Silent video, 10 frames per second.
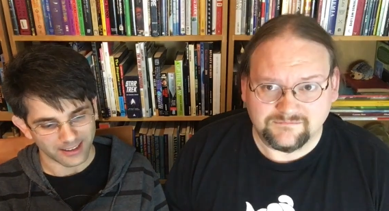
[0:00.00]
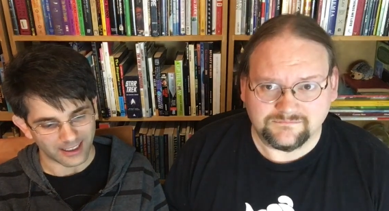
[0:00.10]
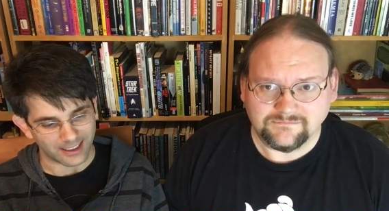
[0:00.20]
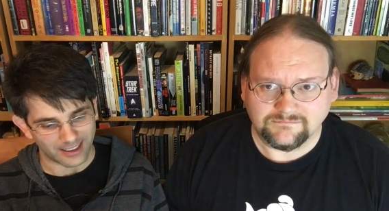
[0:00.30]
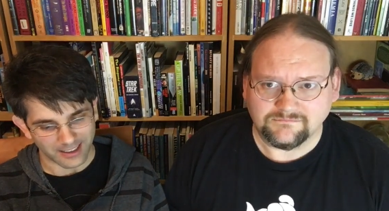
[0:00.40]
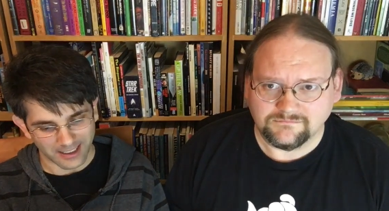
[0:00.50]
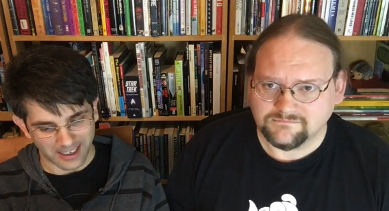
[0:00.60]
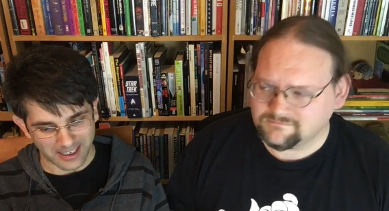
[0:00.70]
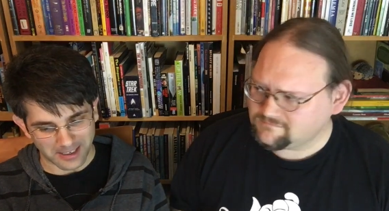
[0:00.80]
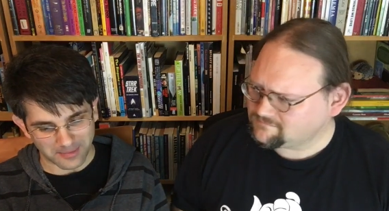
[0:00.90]
Speaker 1: Yeah.
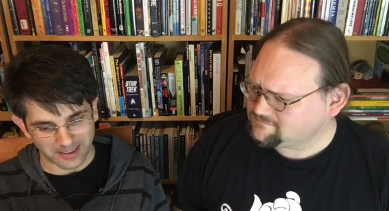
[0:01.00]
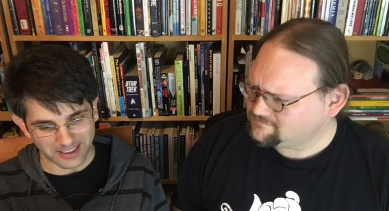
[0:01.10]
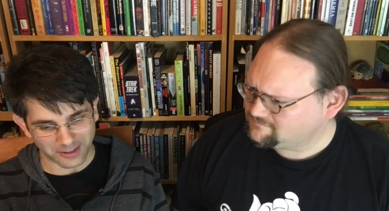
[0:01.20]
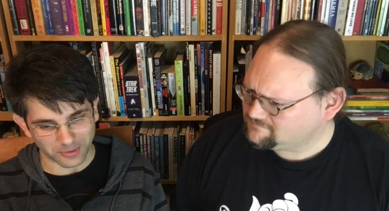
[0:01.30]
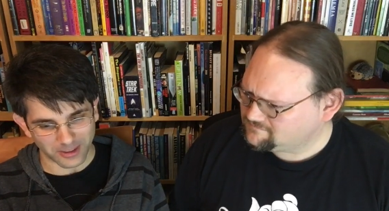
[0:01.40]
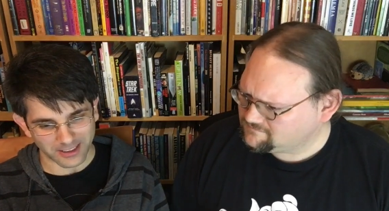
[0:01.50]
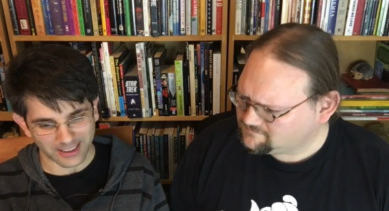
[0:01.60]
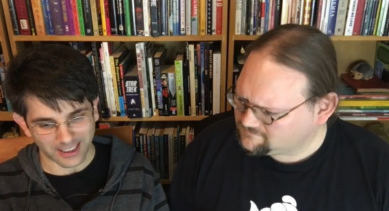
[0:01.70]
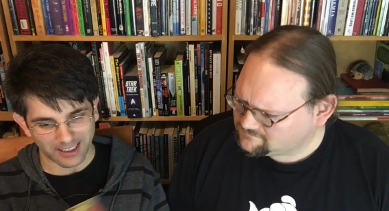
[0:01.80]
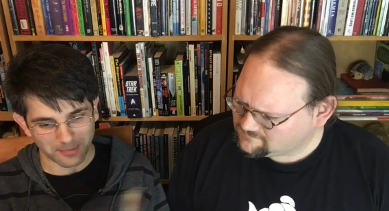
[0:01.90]
And this one,
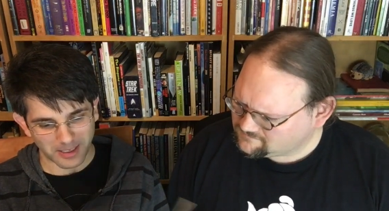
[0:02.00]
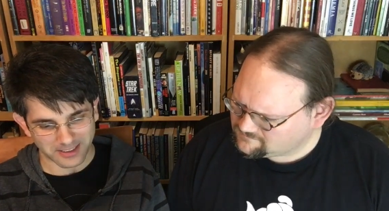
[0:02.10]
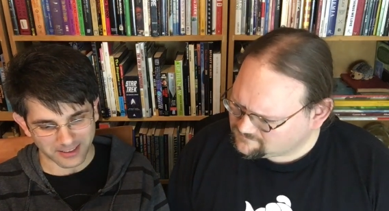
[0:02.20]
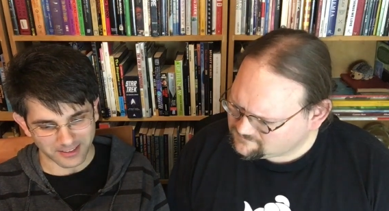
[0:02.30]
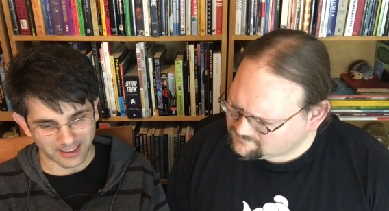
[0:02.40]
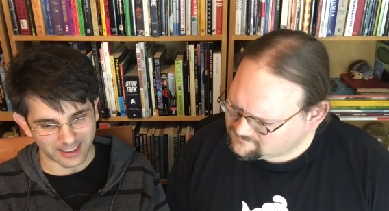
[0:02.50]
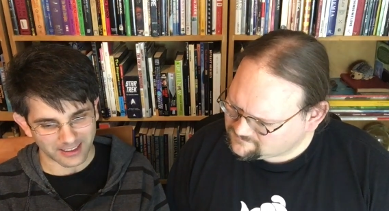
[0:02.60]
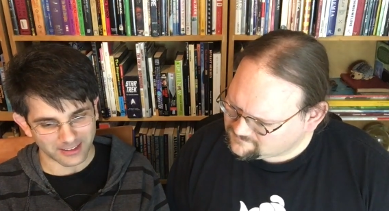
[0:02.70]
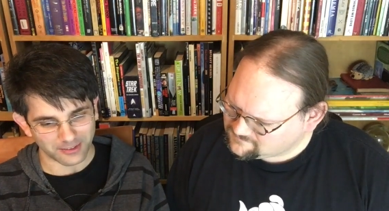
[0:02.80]
basically, it